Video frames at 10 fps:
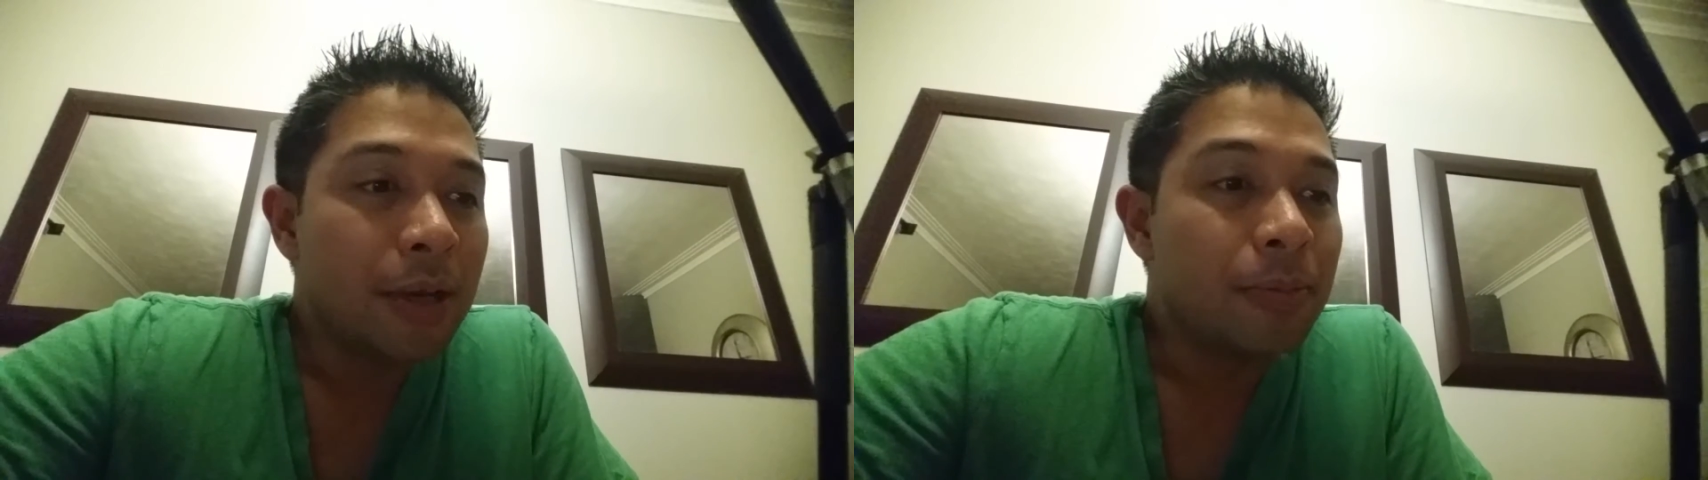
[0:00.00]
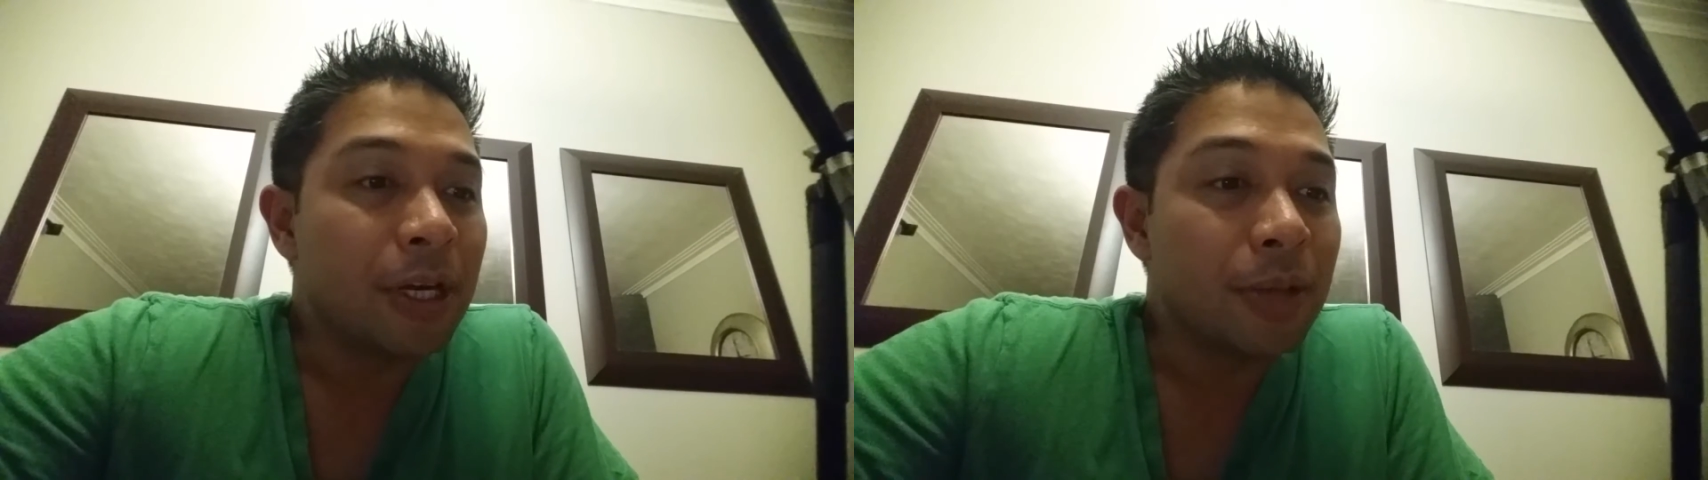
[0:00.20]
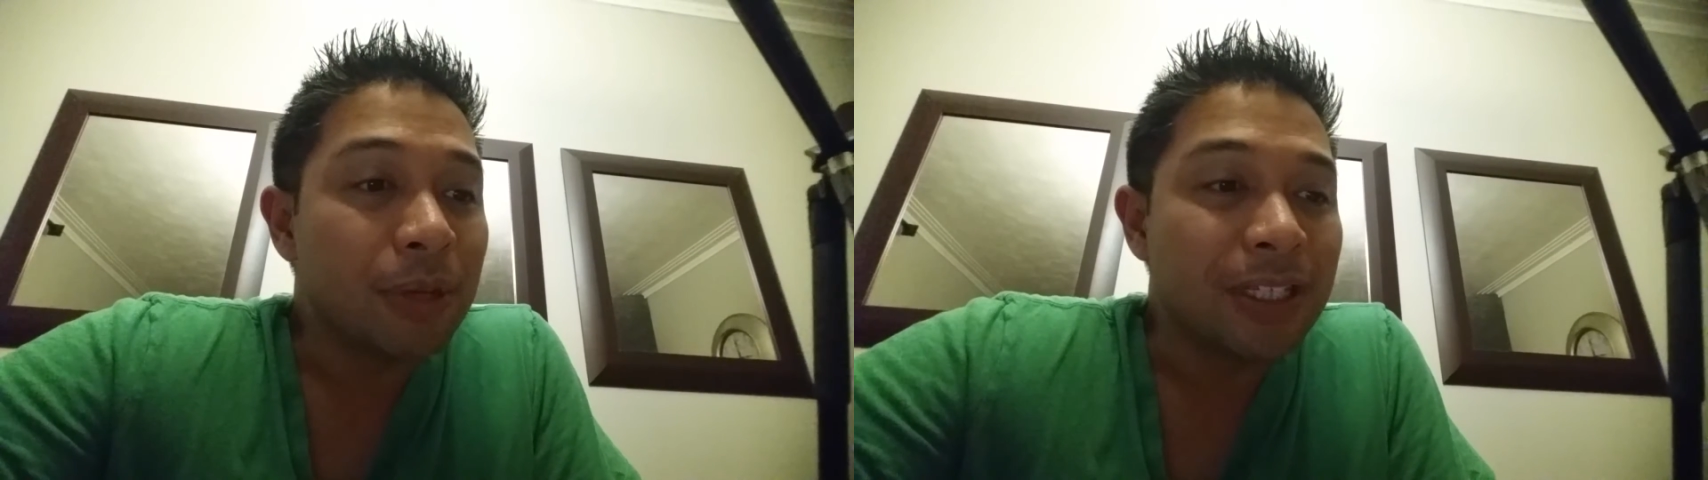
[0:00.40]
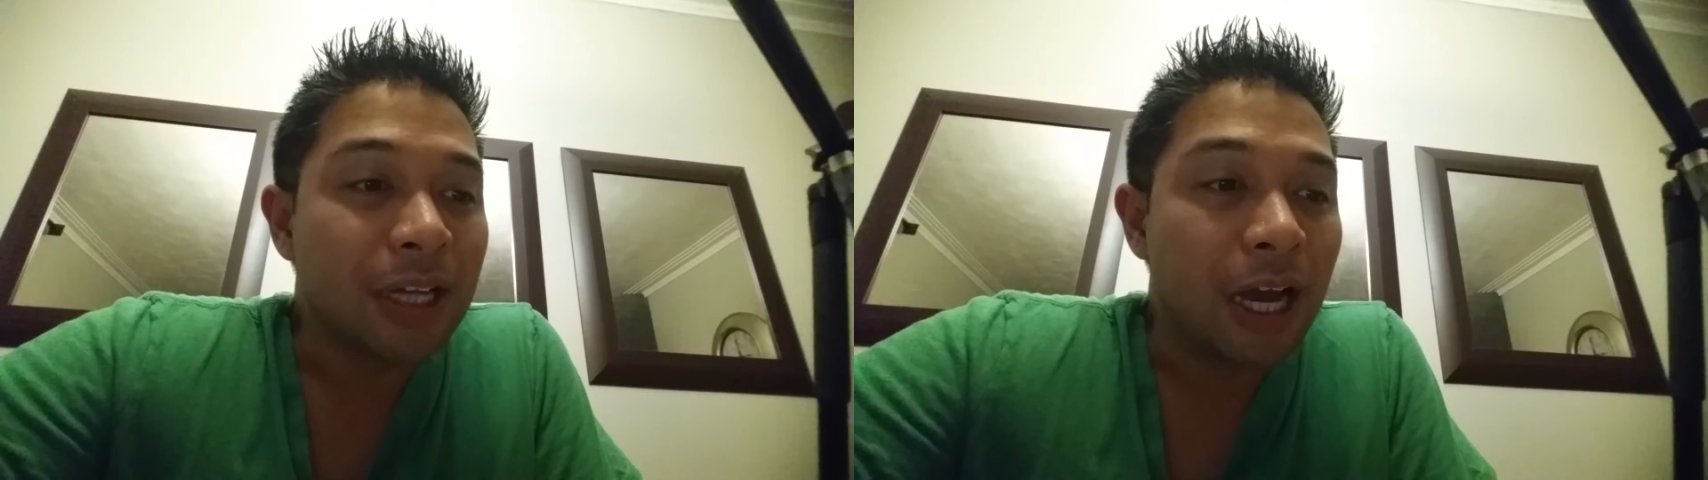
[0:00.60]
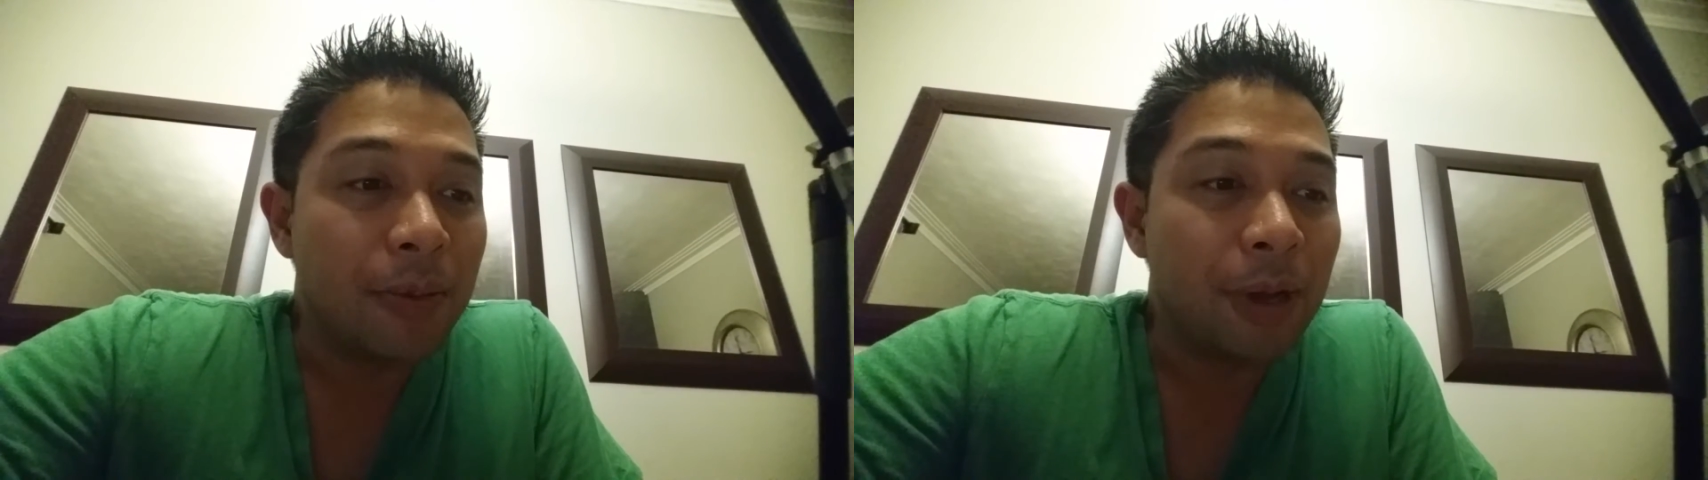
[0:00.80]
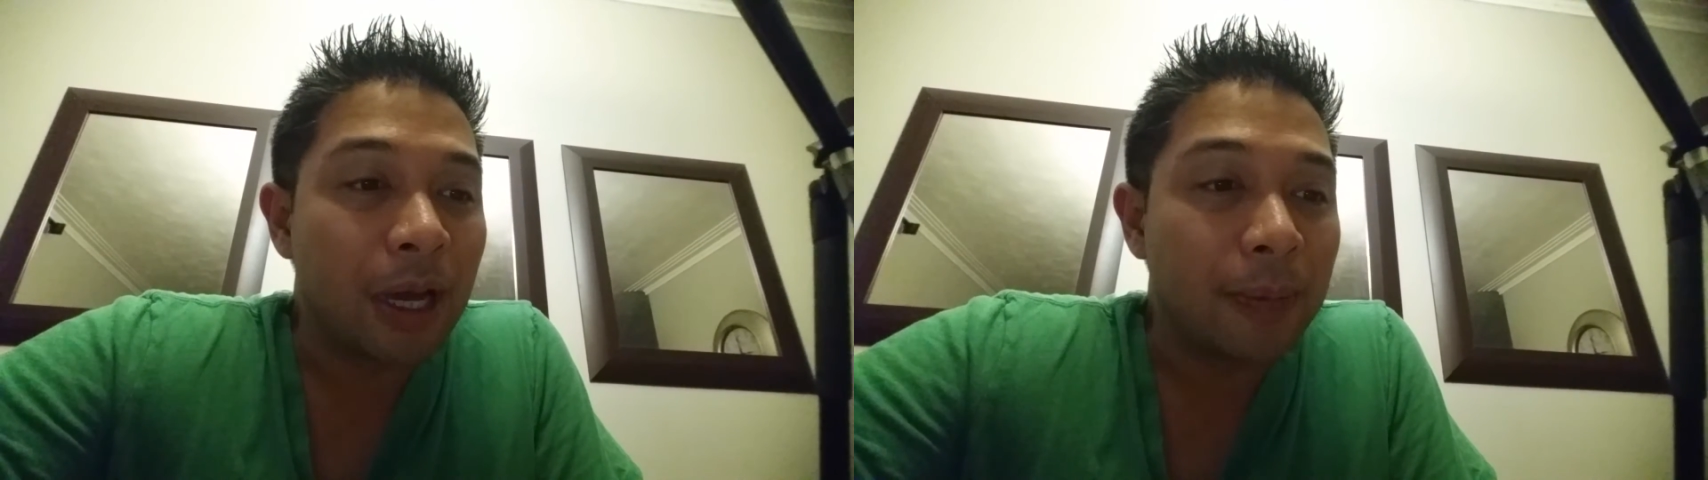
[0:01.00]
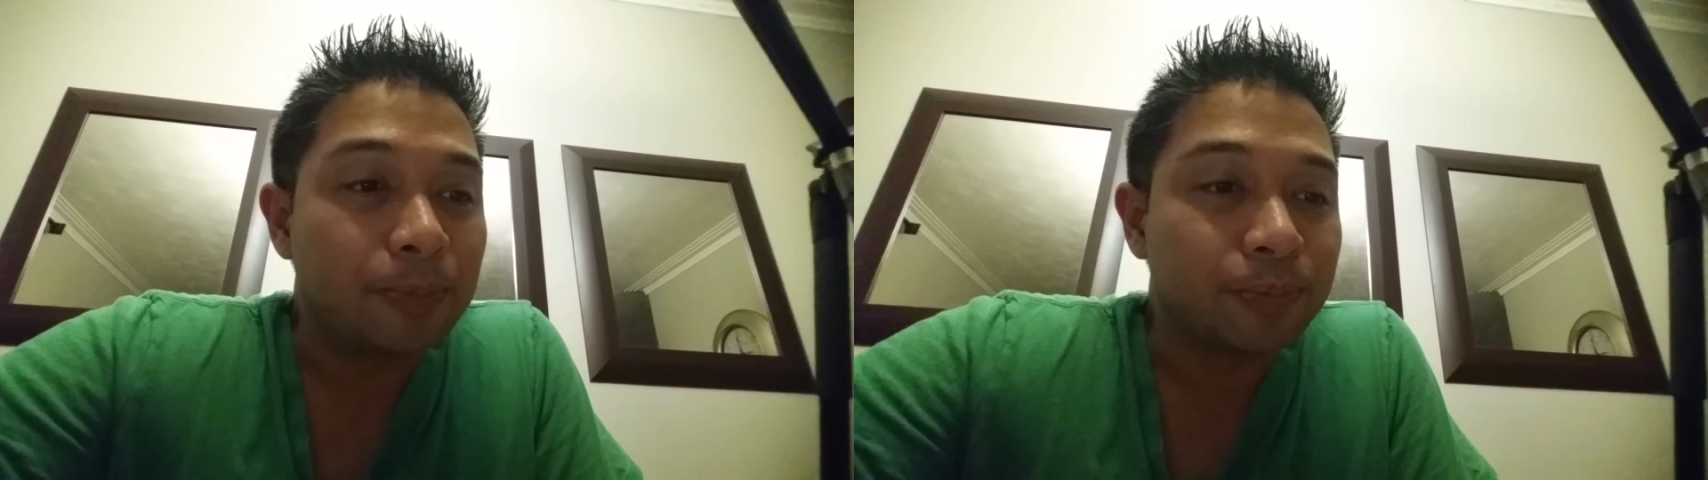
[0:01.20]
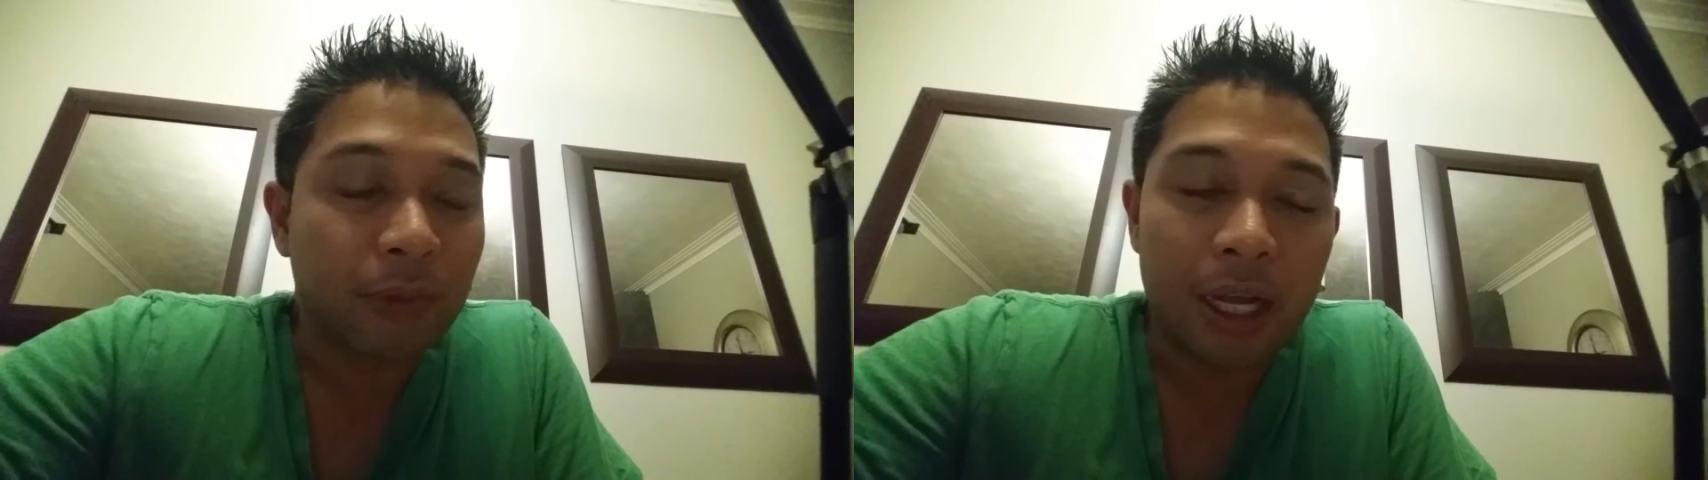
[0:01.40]
But in the meantime,
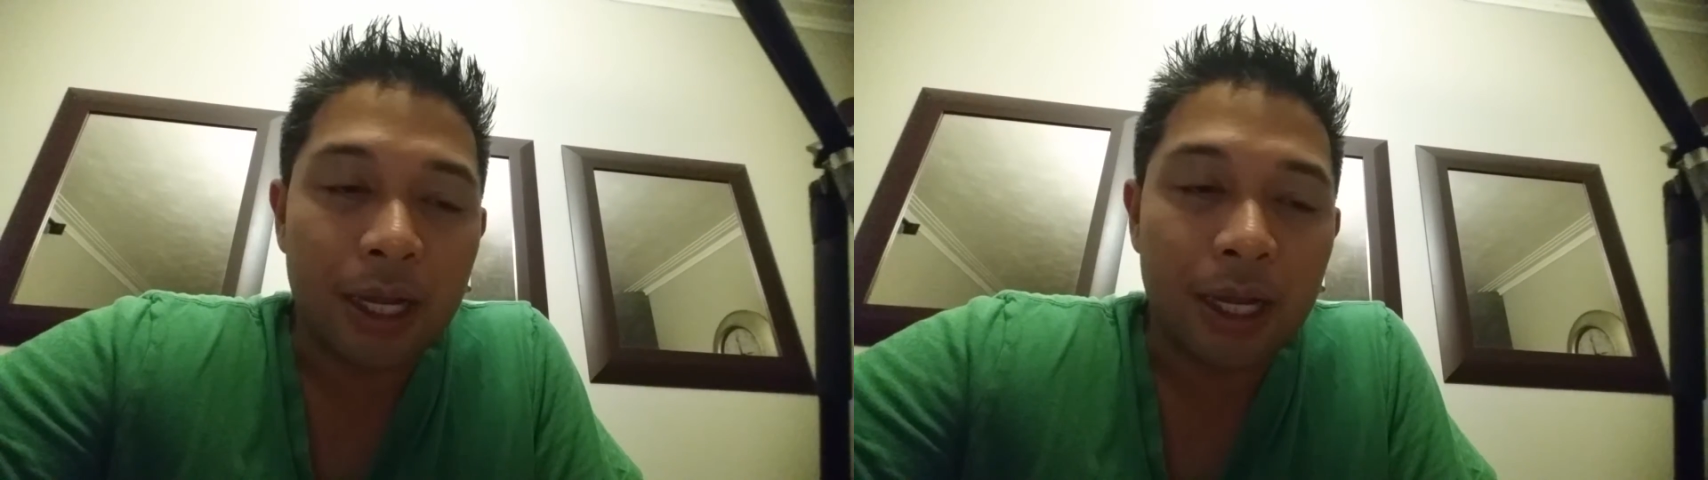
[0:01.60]
um,